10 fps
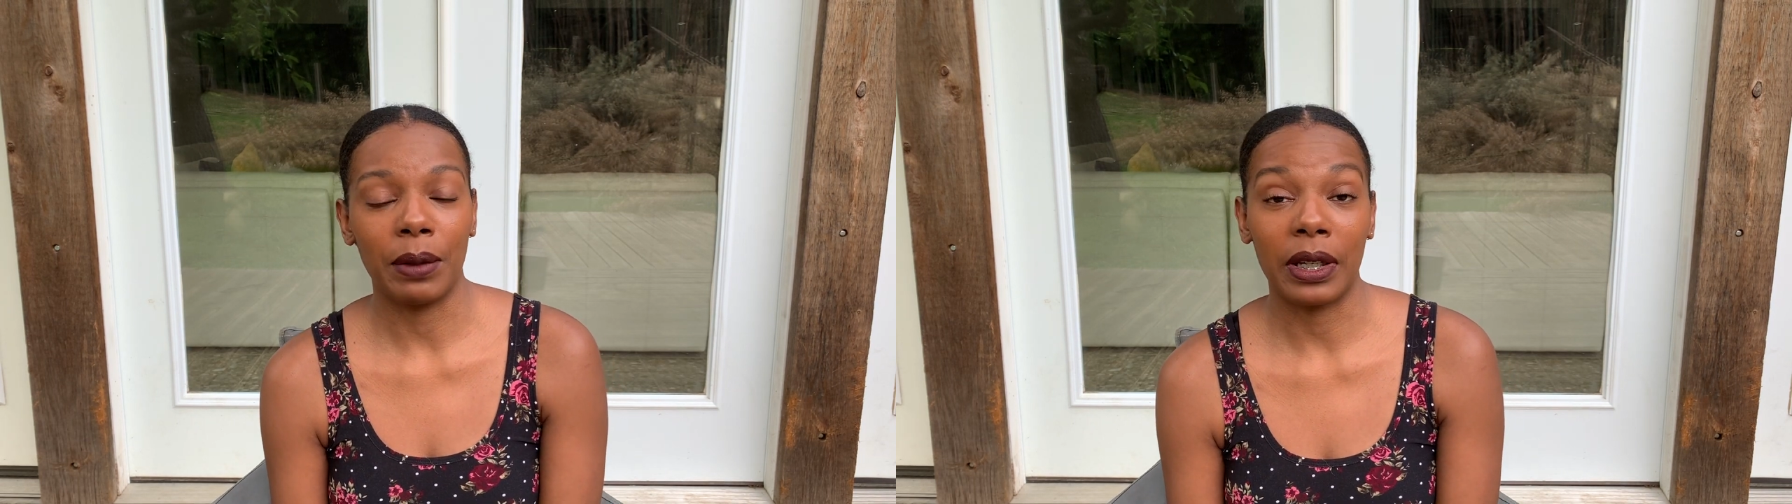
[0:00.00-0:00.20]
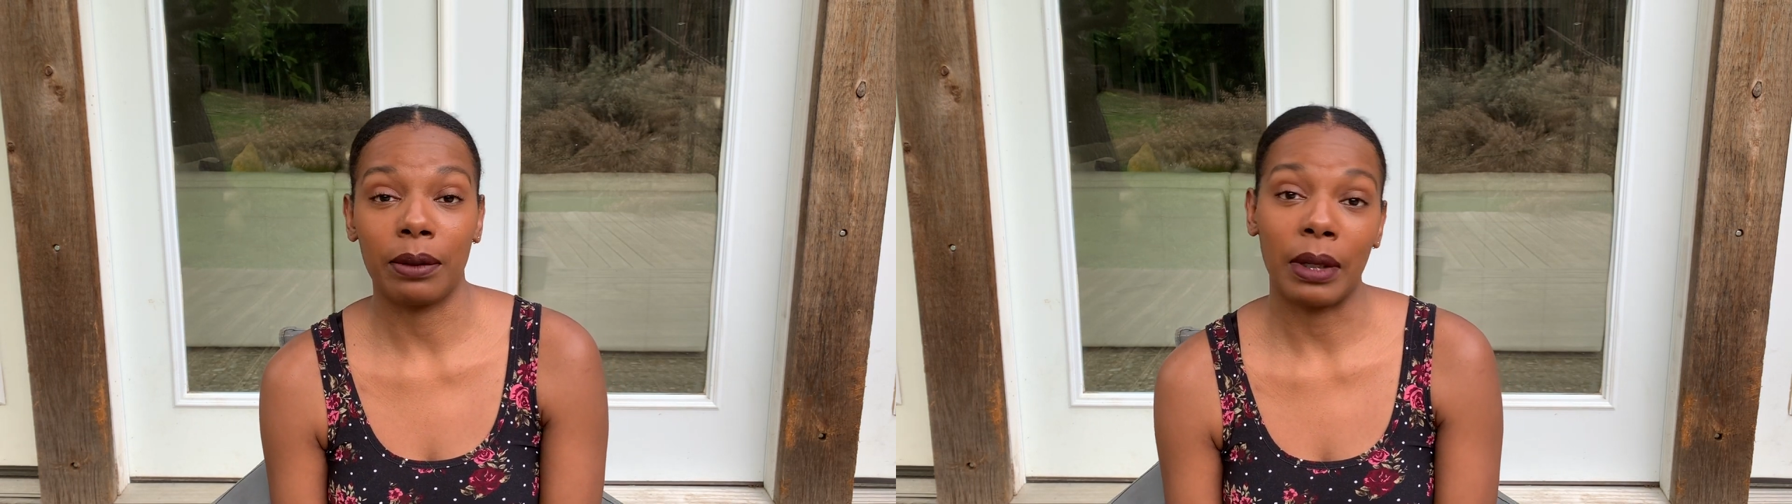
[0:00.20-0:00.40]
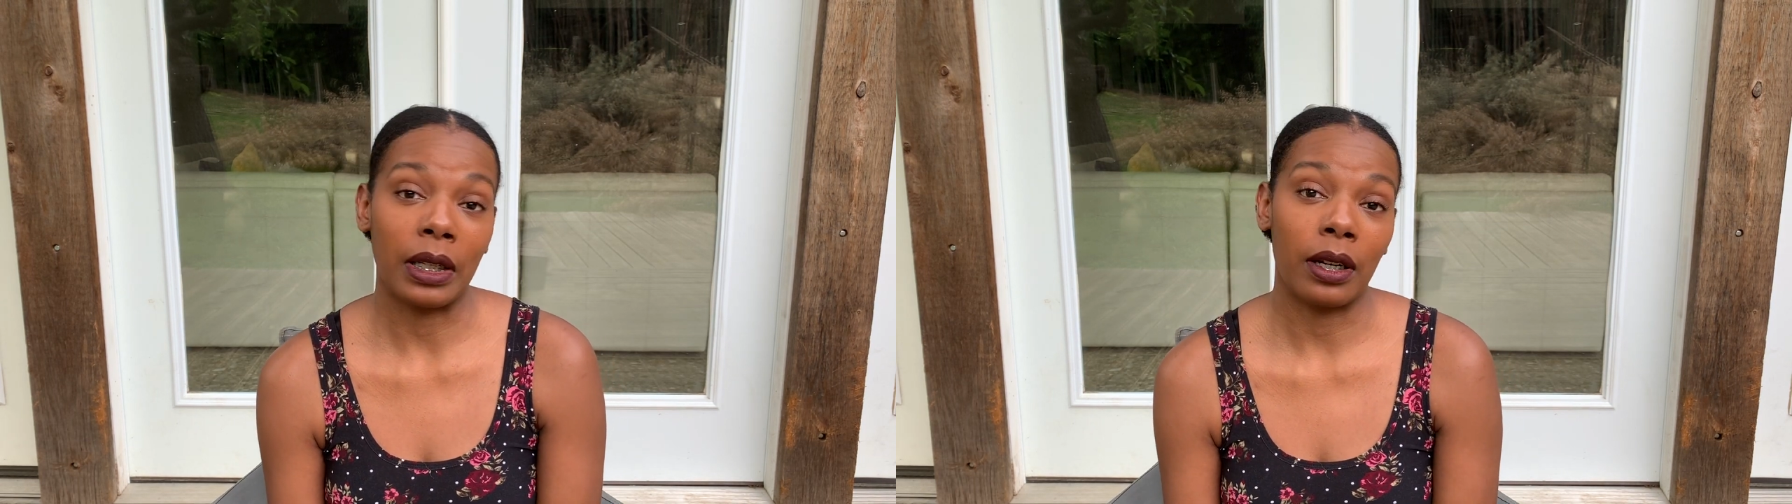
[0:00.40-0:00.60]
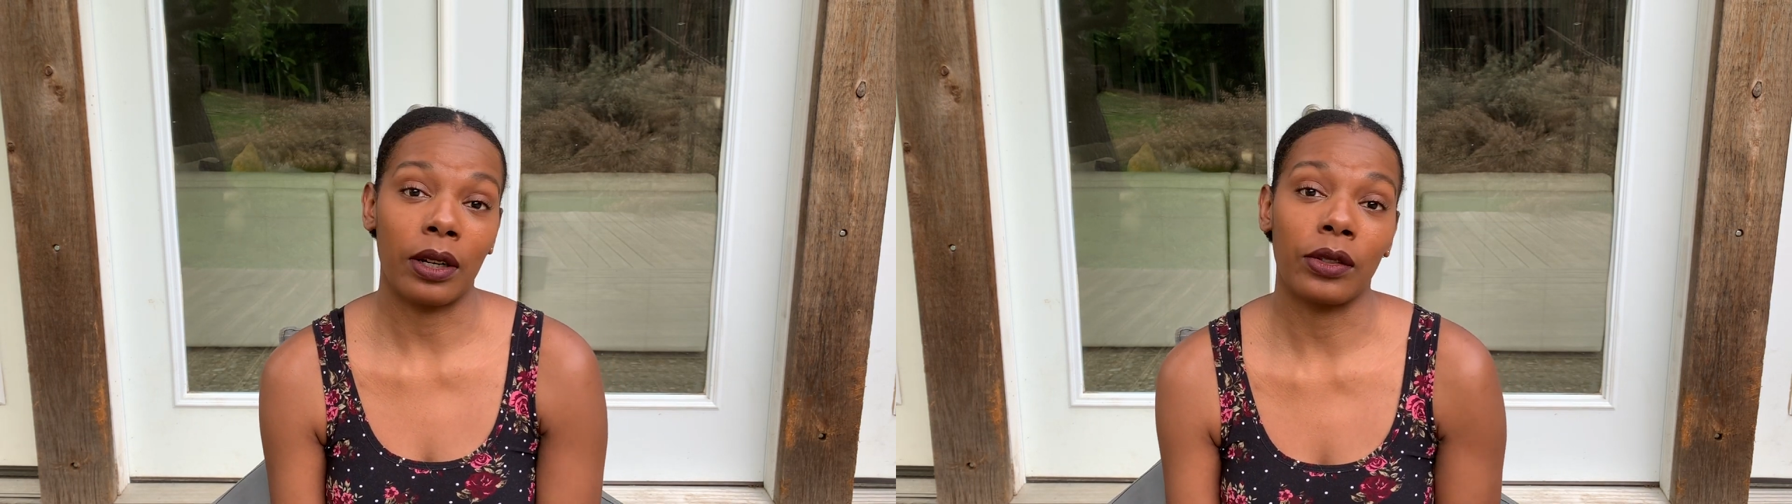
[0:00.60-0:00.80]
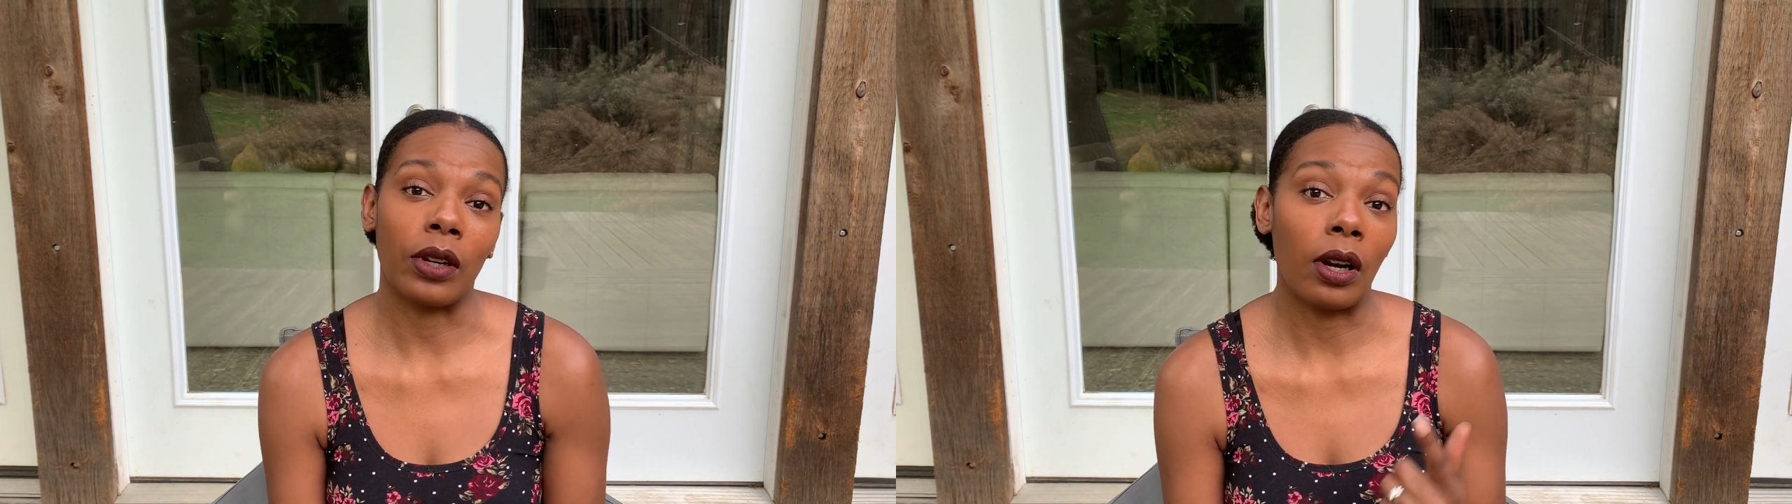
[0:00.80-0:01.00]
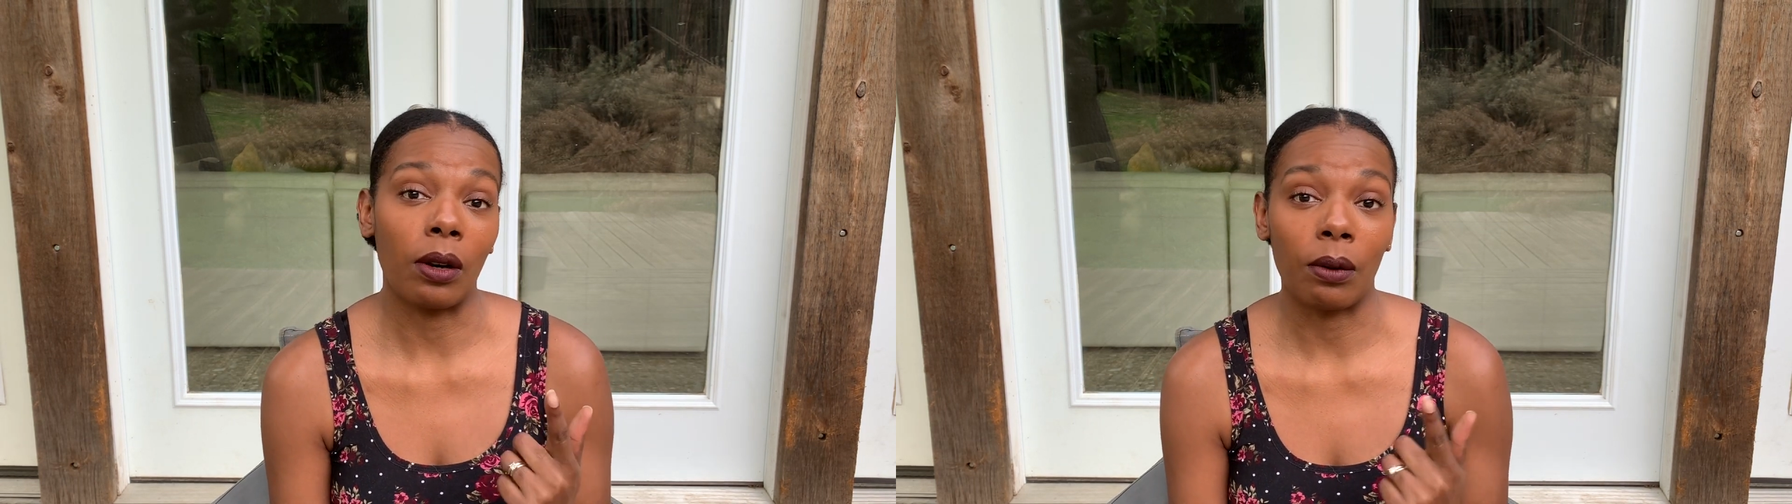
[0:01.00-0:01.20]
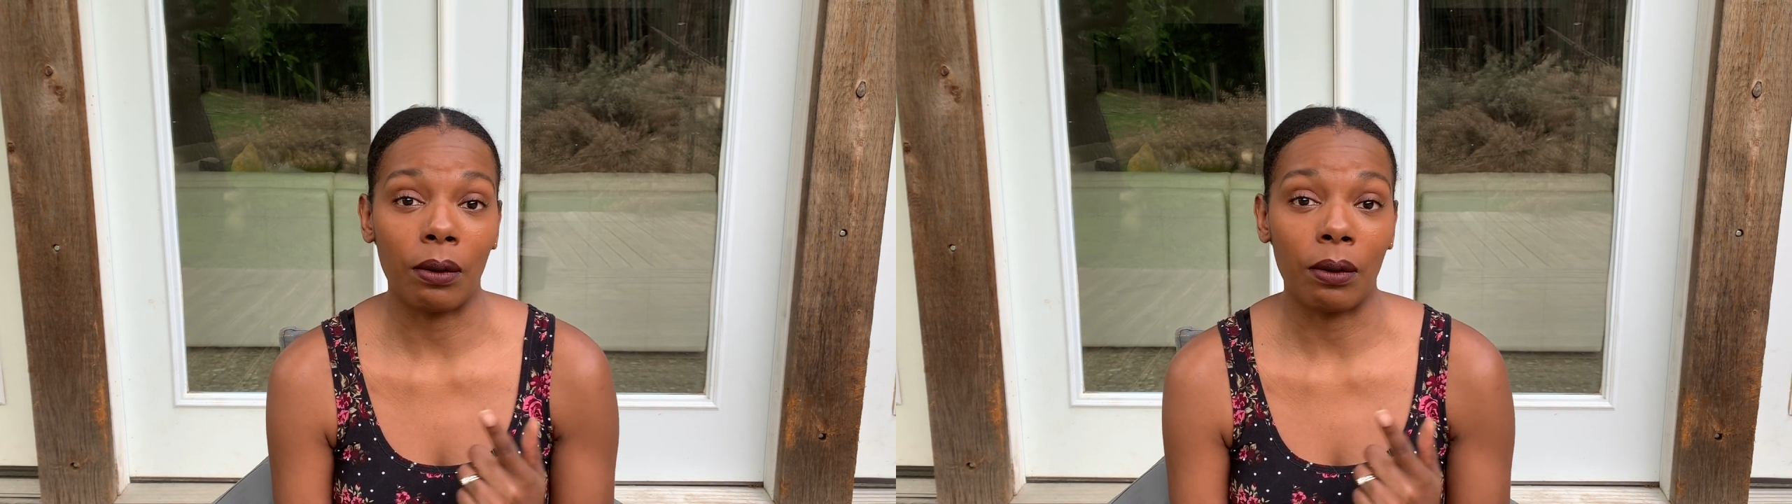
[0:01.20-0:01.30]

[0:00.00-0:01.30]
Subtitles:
because my dogs are